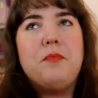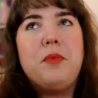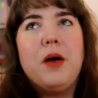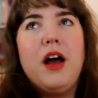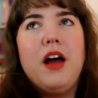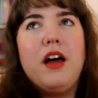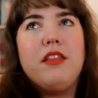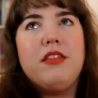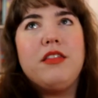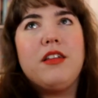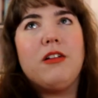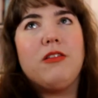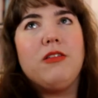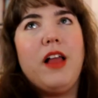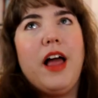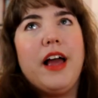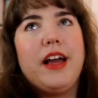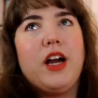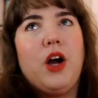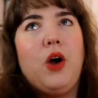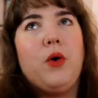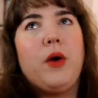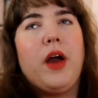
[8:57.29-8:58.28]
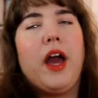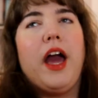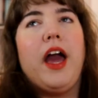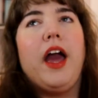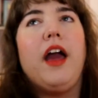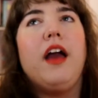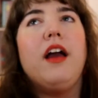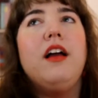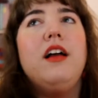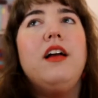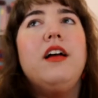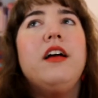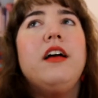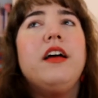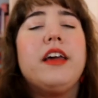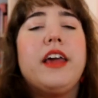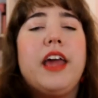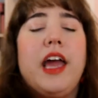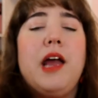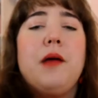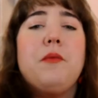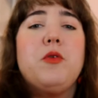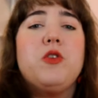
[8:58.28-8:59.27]
But they're like, okay,
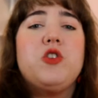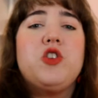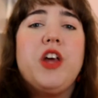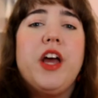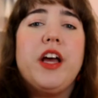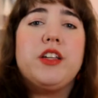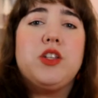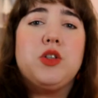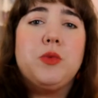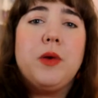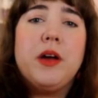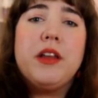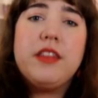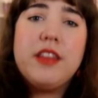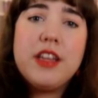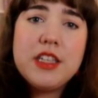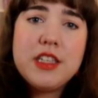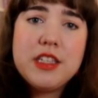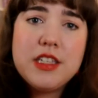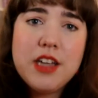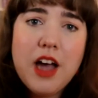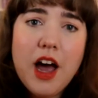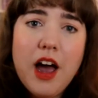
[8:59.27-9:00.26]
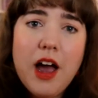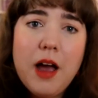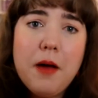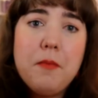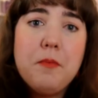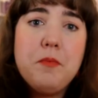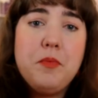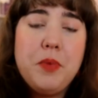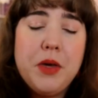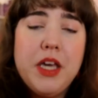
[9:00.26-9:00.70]
camera checks are at this time.